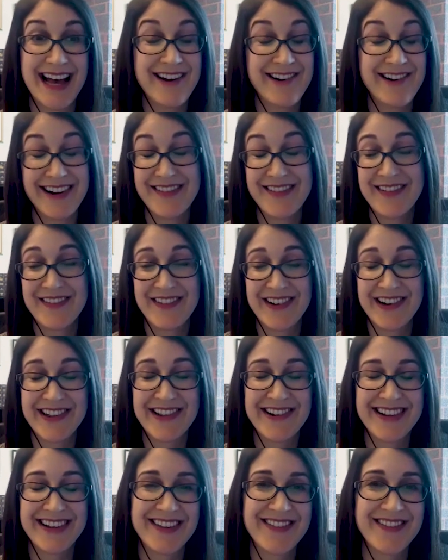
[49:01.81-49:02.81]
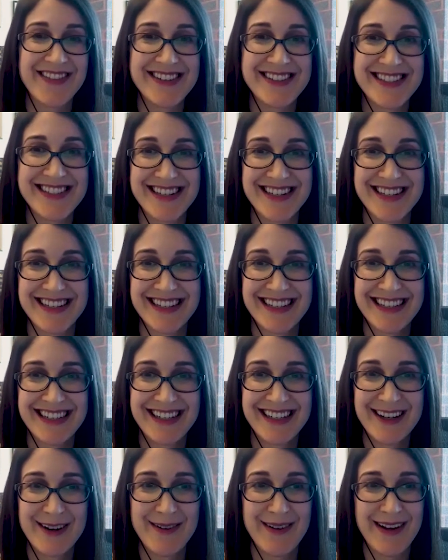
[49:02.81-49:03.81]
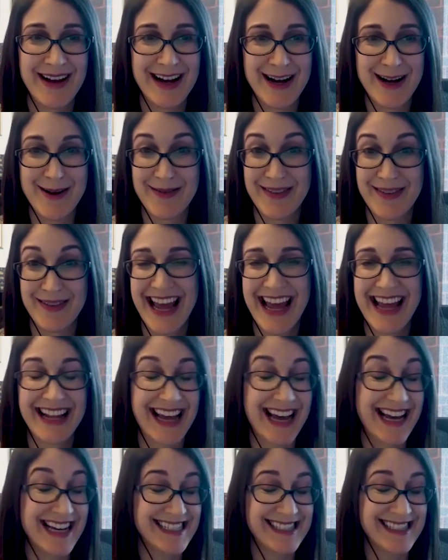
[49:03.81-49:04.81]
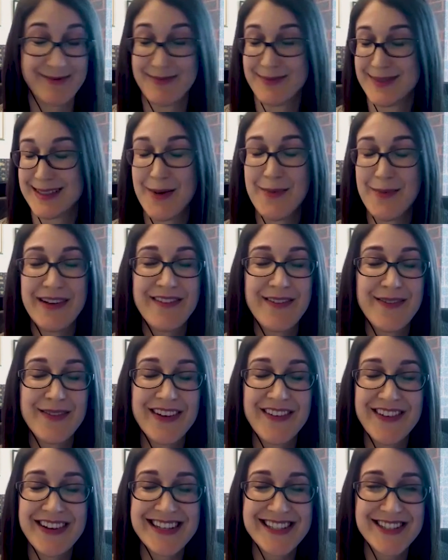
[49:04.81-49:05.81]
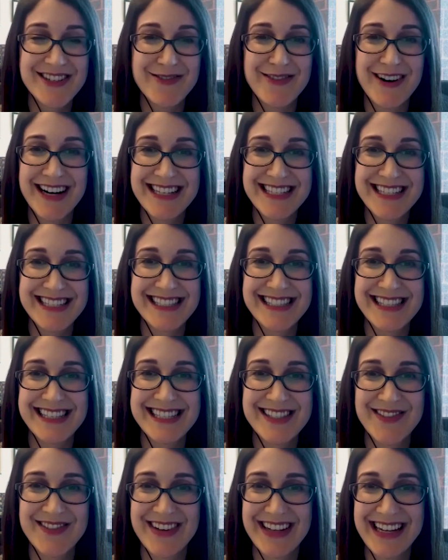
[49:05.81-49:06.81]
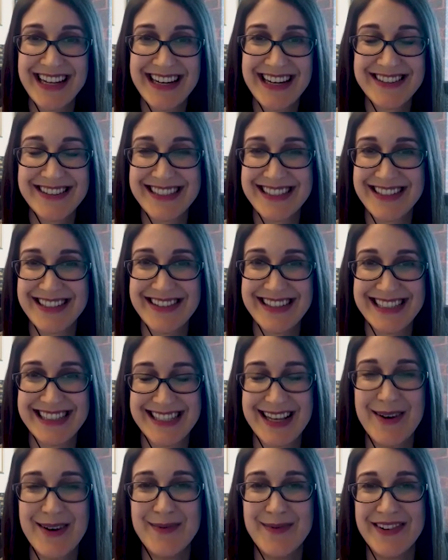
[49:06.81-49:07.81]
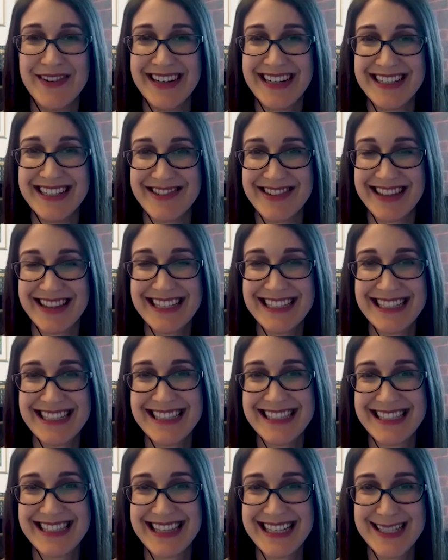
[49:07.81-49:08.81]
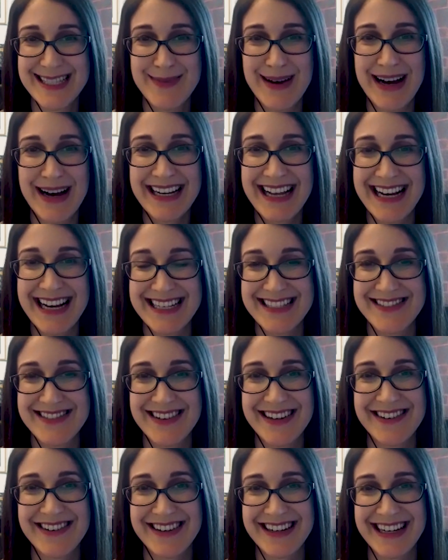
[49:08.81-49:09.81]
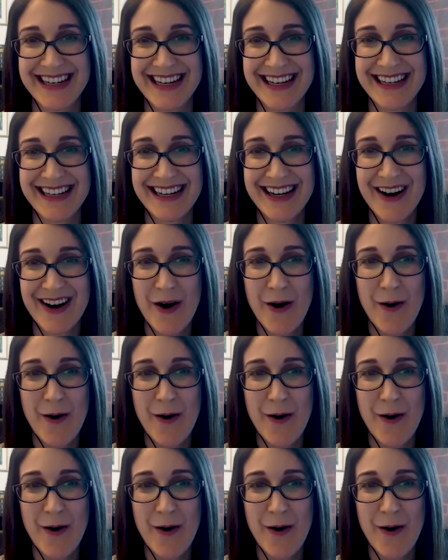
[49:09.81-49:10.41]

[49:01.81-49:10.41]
then, or even further in the future. Um, in case someone from the future watches this video too at some point or listens to this podcast recording,